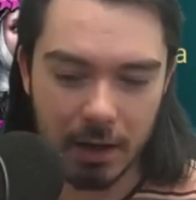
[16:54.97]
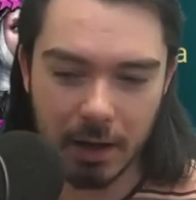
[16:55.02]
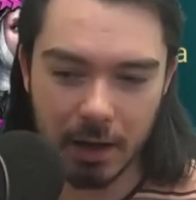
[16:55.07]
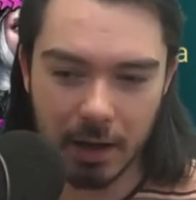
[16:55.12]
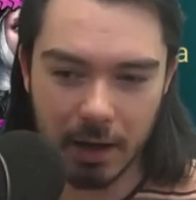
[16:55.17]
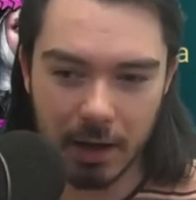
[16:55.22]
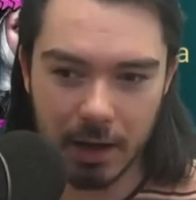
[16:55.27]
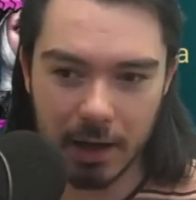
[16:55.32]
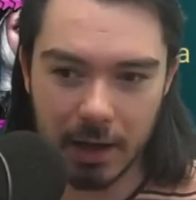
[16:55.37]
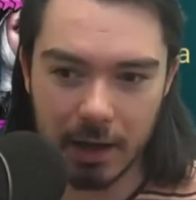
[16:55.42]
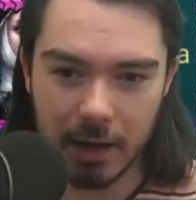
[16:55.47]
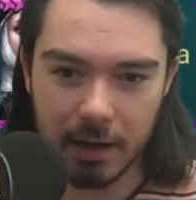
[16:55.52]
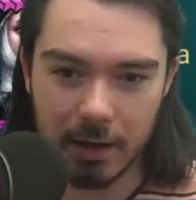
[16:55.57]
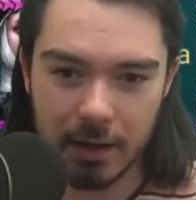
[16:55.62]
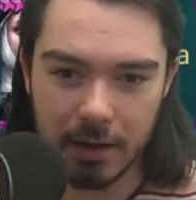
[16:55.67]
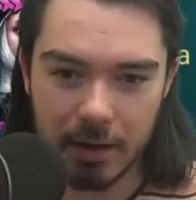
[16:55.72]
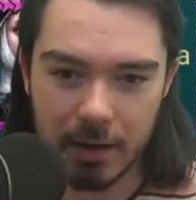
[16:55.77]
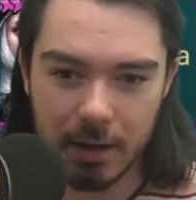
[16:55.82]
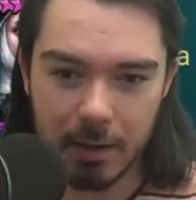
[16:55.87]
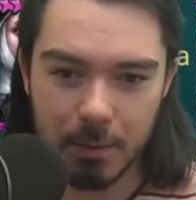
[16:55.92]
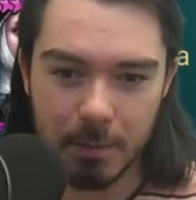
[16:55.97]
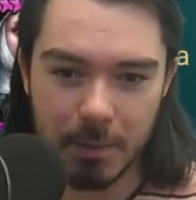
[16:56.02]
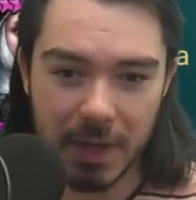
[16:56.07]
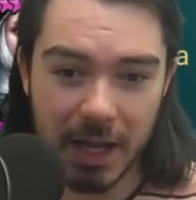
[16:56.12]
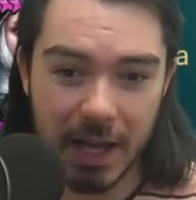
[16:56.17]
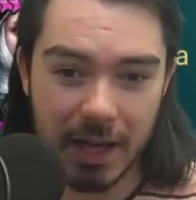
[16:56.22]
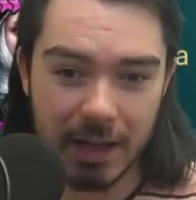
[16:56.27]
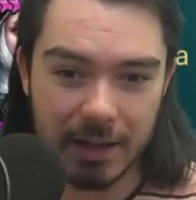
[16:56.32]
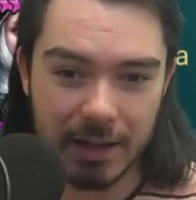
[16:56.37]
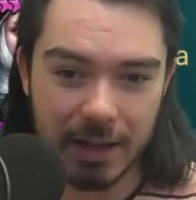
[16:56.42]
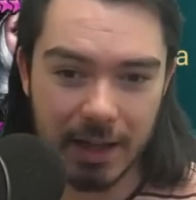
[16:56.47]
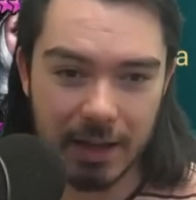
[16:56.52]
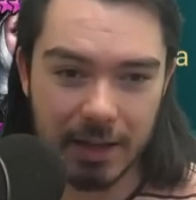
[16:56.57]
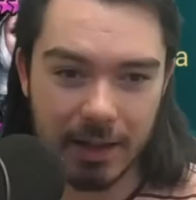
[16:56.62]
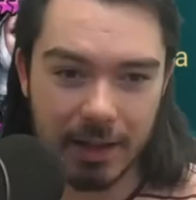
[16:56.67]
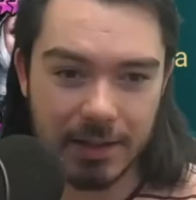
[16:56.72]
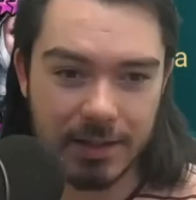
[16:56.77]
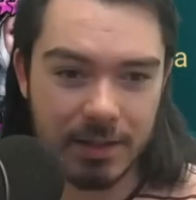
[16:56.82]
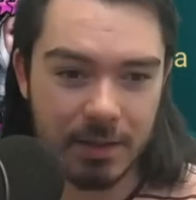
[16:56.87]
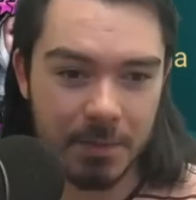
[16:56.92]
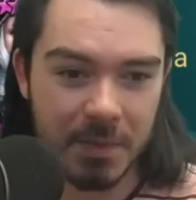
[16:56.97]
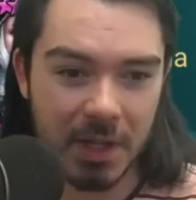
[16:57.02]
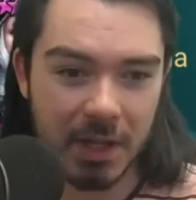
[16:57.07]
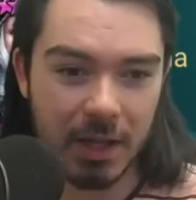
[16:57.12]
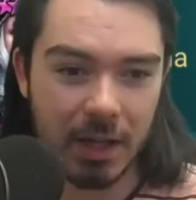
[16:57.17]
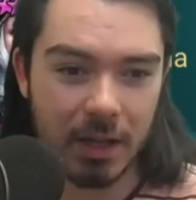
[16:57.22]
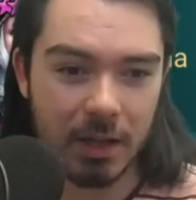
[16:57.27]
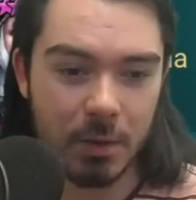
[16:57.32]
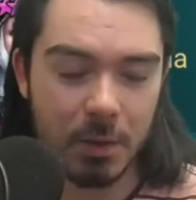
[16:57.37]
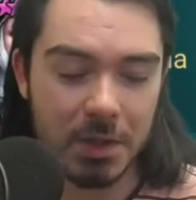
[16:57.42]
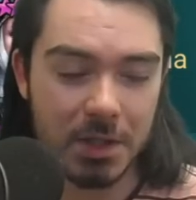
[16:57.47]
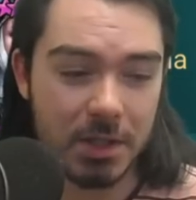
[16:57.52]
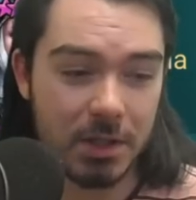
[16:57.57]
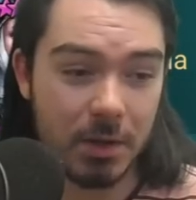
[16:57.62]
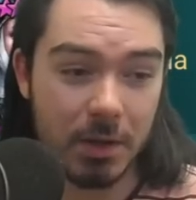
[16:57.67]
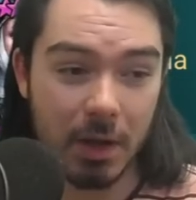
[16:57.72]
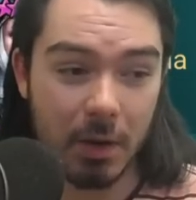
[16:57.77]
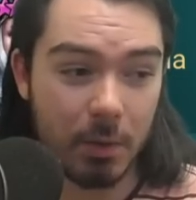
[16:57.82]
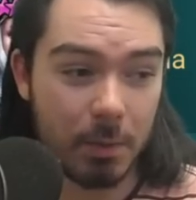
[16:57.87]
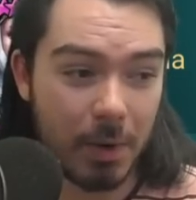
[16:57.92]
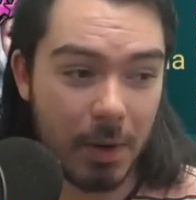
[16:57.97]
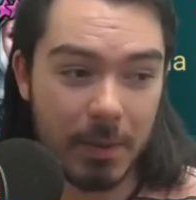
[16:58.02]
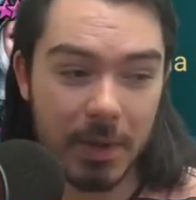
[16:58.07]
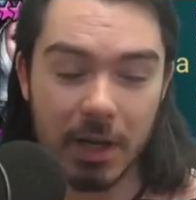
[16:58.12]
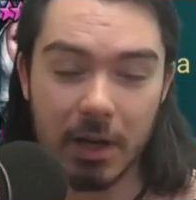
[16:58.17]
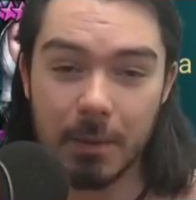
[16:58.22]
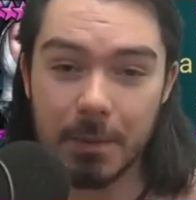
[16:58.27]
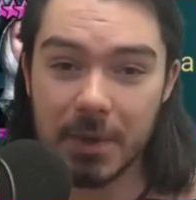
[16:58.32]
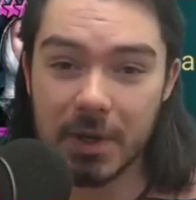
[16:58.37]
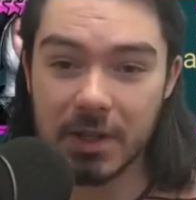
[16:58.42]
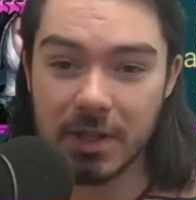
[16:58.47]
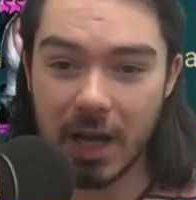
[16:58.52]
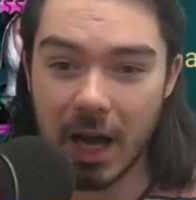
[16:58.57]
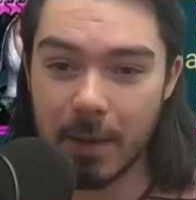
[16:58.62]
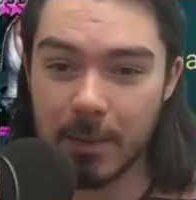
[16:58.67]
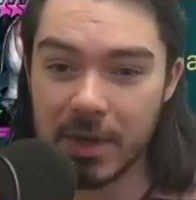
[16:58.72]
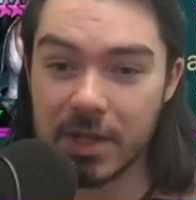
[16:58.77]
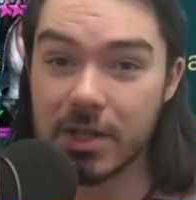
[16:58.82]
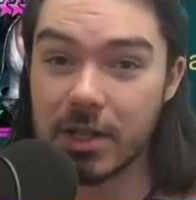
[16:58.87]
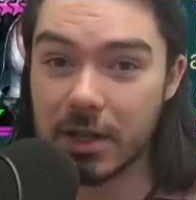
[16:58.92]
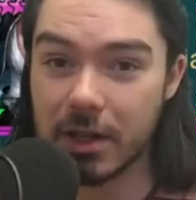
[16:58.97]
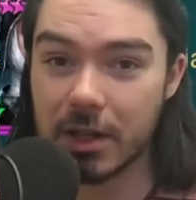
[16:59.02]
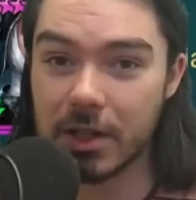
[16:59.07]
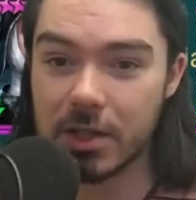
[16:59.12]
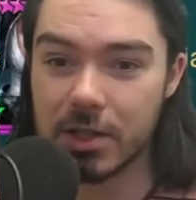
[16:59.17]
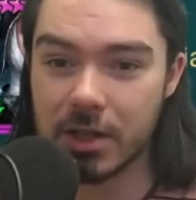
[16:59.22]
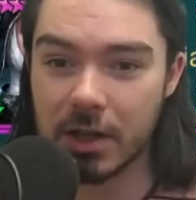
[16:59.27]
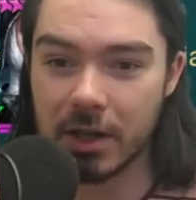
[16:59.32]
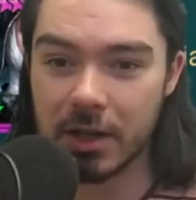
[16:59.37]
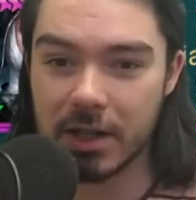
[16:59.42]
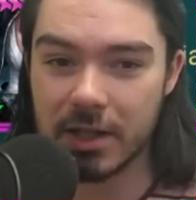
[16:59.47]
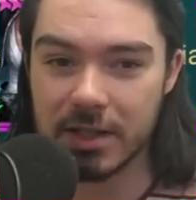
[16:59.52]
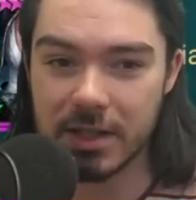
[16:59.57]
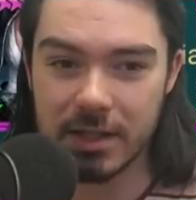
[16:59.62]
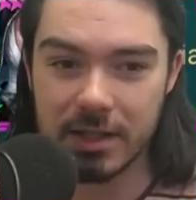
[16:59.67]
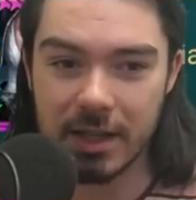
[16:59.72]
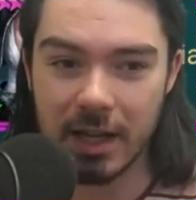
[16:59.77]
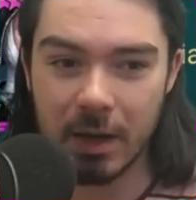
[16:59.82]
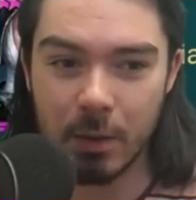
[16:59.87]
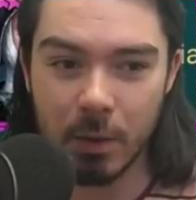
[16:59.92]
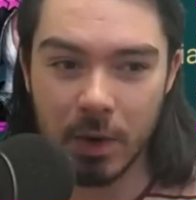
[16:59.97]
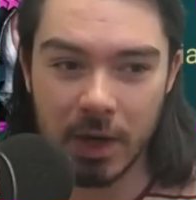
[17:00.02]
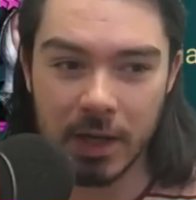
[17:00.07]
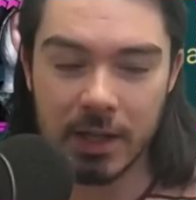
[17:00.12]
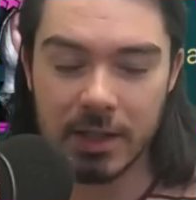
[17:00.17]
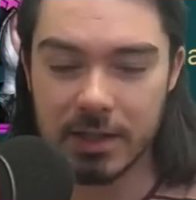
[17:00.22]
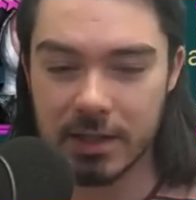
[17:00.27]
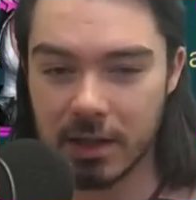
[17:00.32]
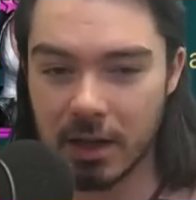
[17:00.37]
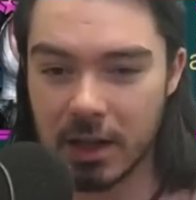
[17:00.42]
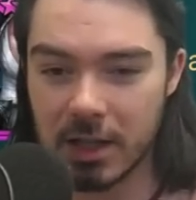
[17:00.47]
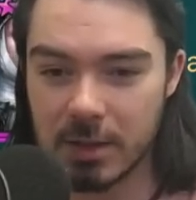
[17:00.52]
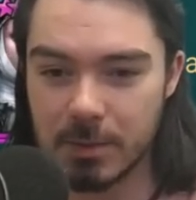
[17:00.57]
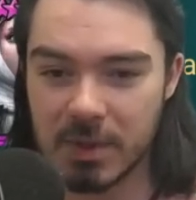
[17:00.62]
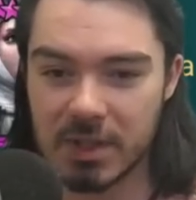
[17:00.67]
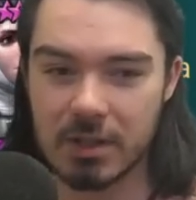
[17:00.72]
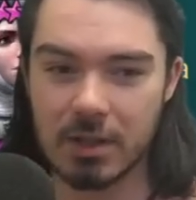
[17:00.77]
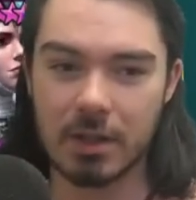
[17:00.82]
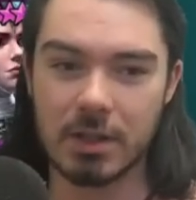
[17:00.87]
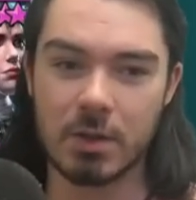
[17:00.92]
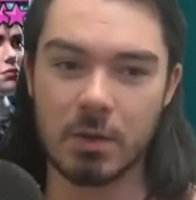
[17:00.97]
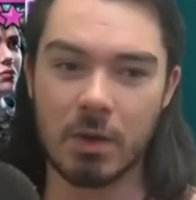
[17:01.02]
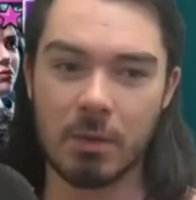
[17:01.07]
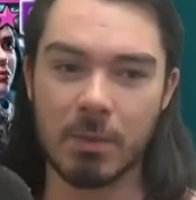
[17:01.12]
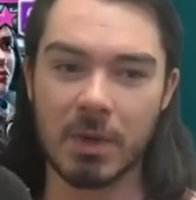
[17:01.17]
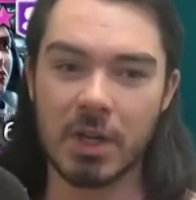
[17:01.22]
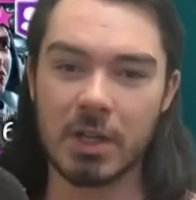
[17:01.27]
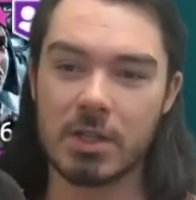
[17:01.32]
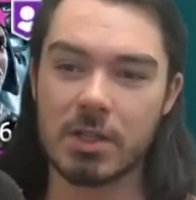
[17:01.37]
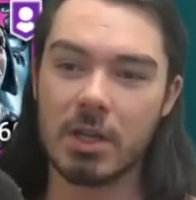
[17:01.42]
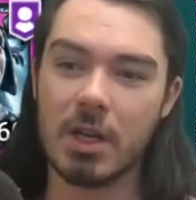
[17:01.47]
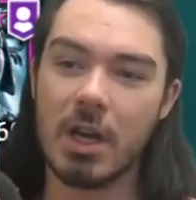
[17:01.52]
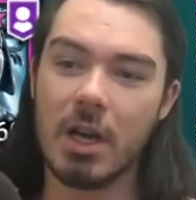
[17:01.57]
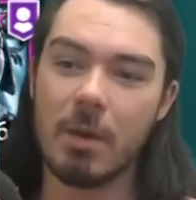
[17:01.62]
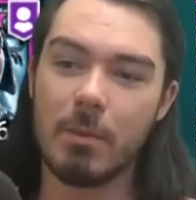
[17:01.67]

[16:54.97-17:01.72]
Uh, but yeah, that that's something that you would do. That would probably up your damage a good chunk because his A1 is nice, but it's not doing much.